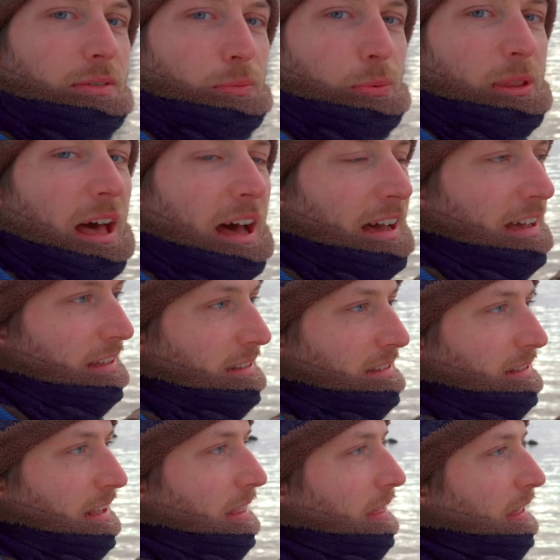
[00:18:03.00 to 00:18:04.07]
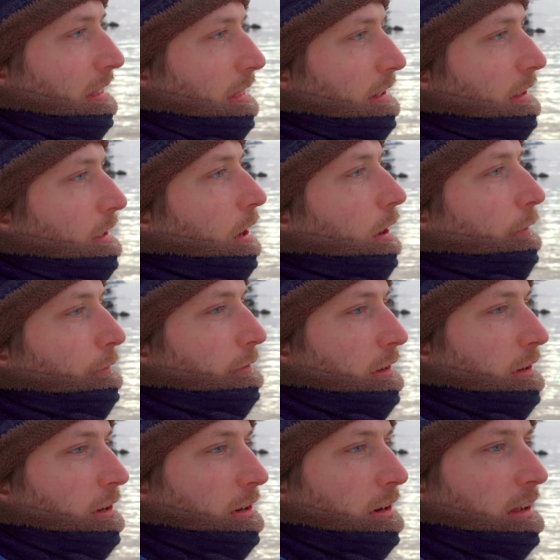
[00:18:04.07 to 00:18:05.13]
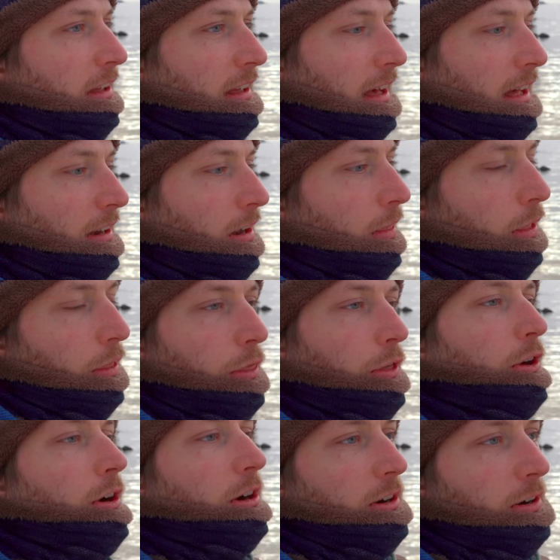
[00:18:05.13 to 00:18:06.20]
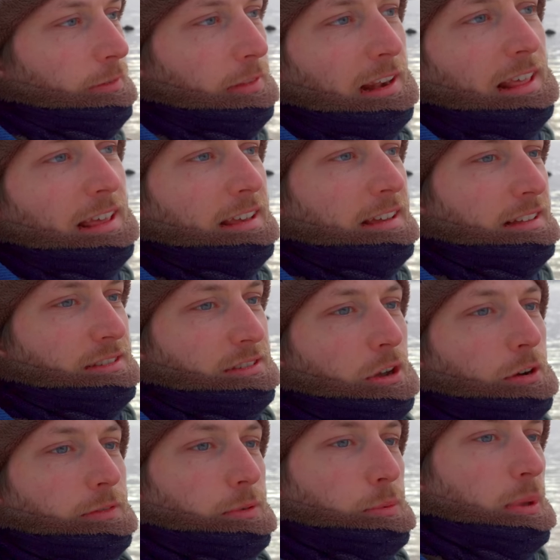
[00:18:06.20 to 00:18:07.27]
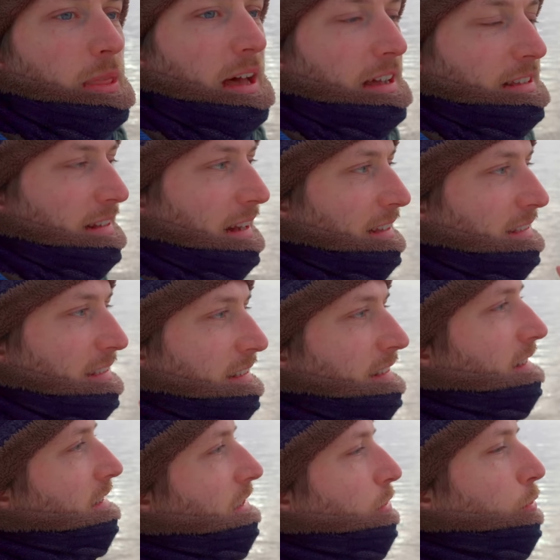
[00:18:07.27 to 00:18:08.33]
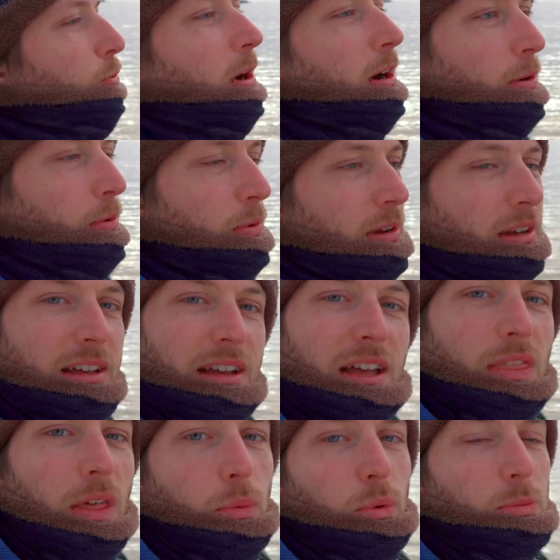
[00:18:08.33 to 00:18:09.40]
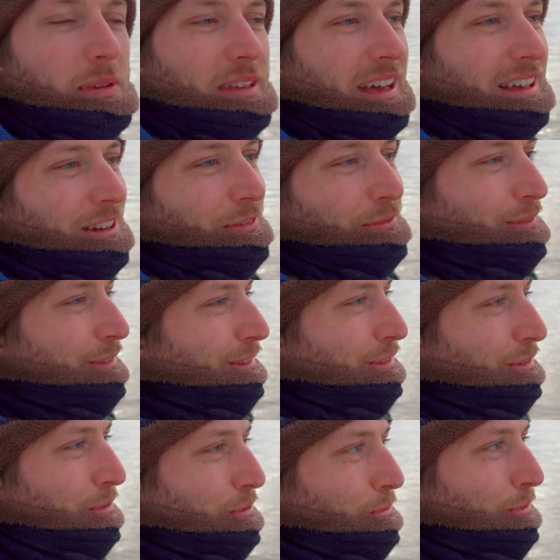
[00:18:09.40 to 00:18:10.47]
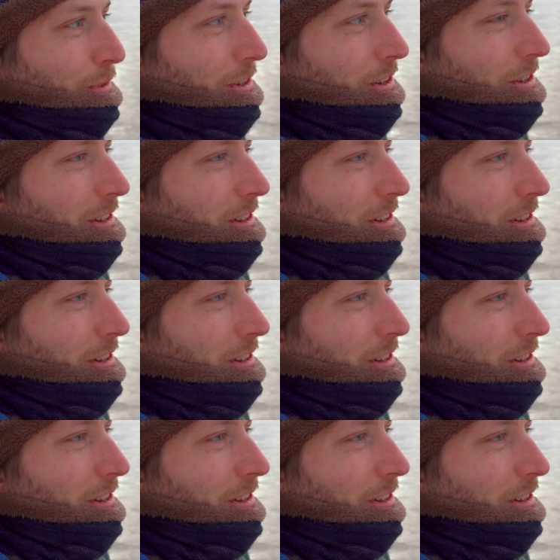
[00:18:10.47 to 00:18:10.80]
with ice, and then the day after another third of the lake is covered with ice, like see it grow. That would be kind of cool.